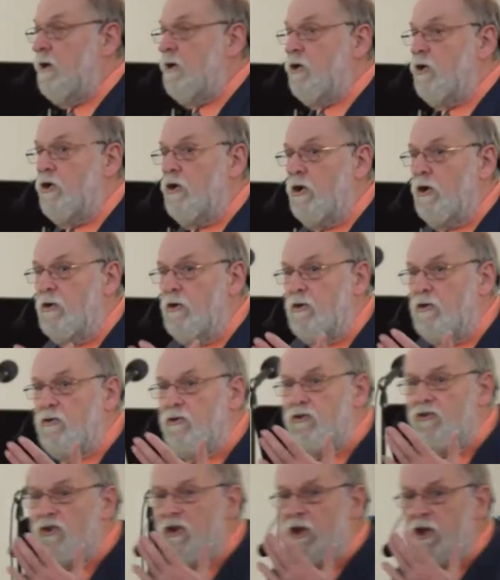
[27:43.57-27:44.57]
couldn't
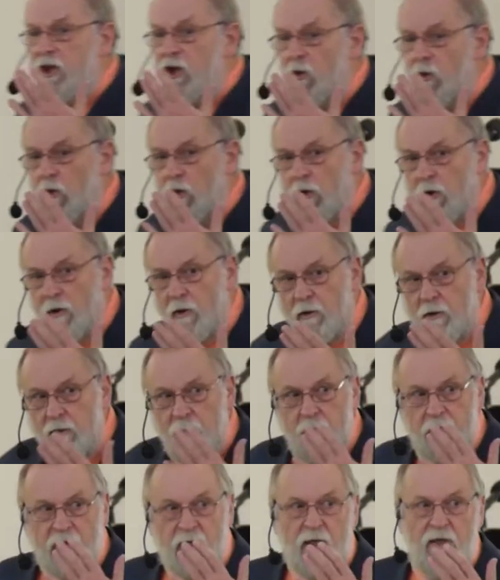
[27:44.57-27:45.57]
say a word
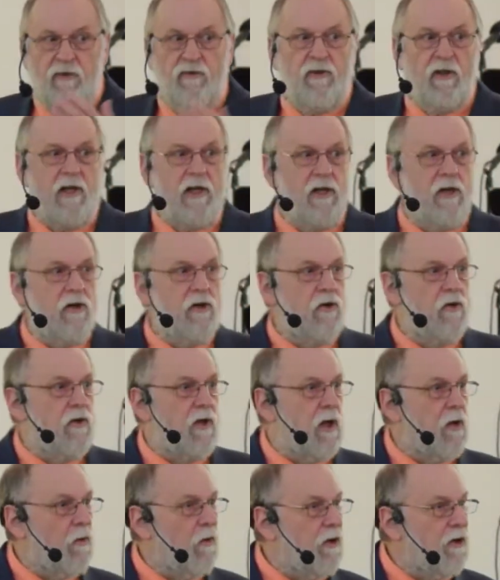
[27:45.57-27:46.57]
because they knew
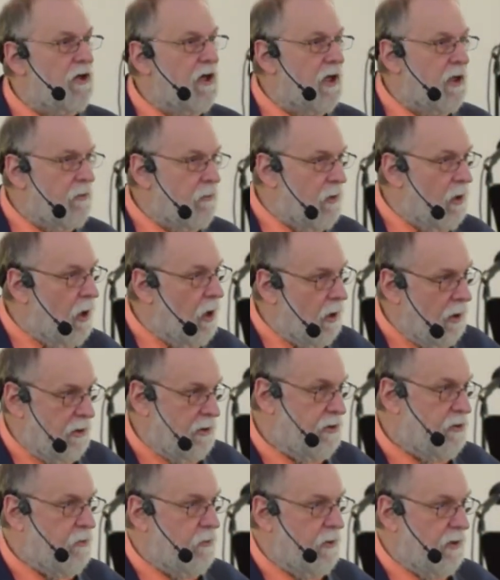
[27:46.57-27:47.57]
they were dead wrong in
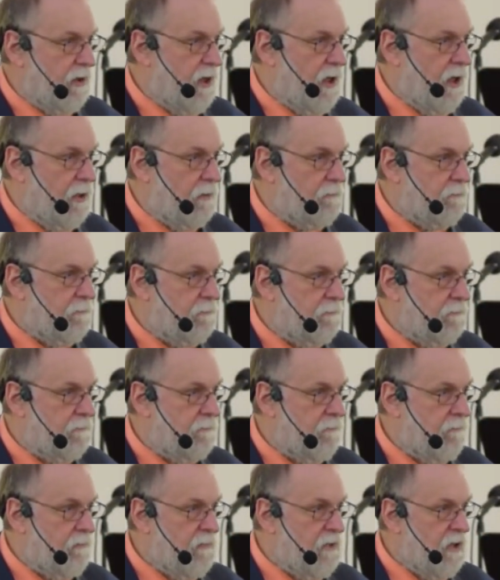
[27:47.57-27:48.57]
doing that.
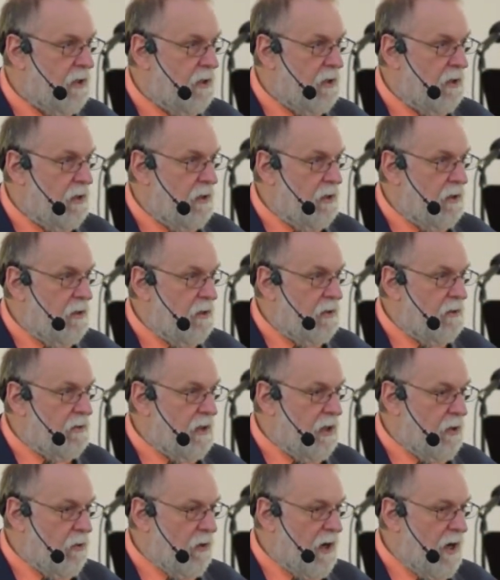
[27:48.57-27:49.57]

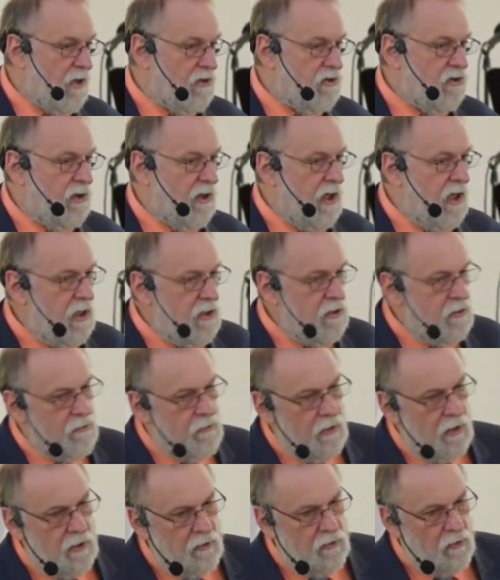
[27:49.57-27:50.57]
They were actually
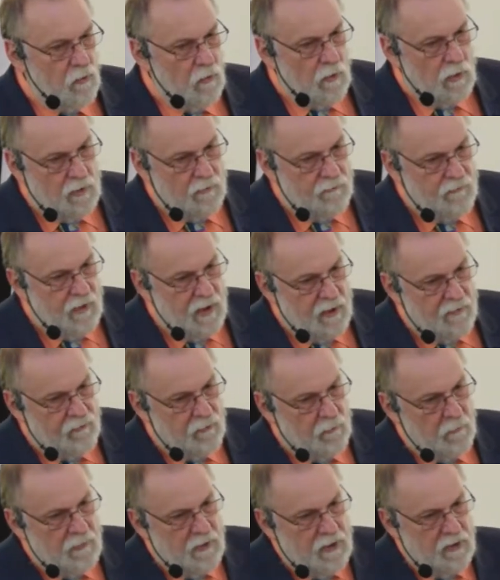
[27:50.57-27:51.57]
hindering the work of God
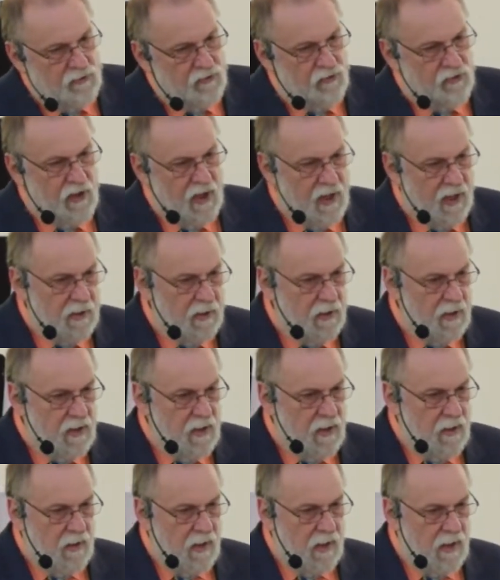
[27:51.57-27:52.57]
from inside,
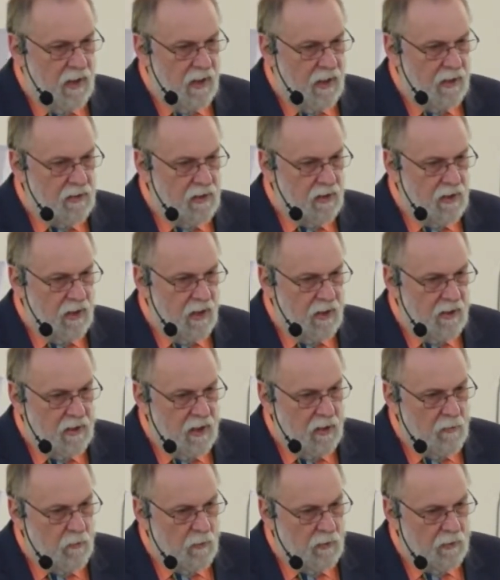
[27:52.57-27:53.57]
and
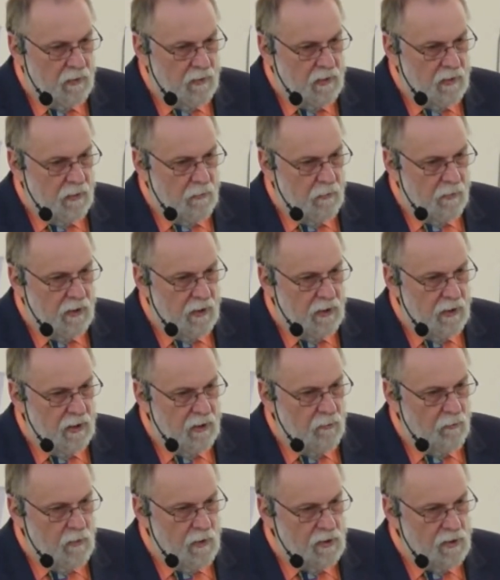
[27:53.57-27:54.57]
they were
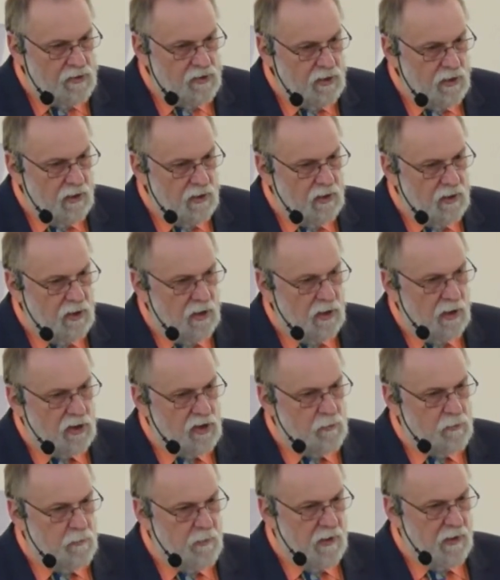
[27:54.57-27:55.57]
getting rich at the
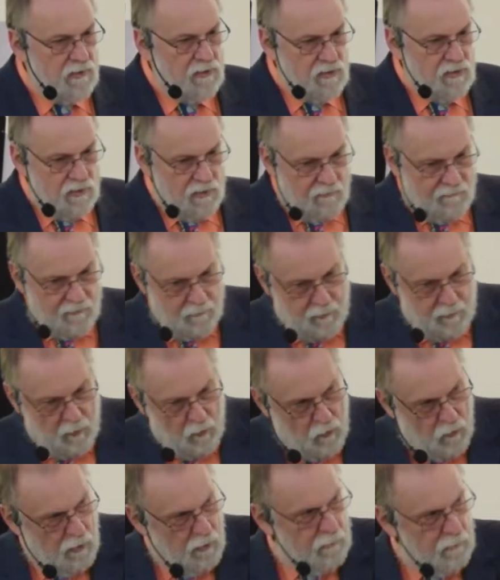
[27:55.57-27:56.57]
expense of the poor.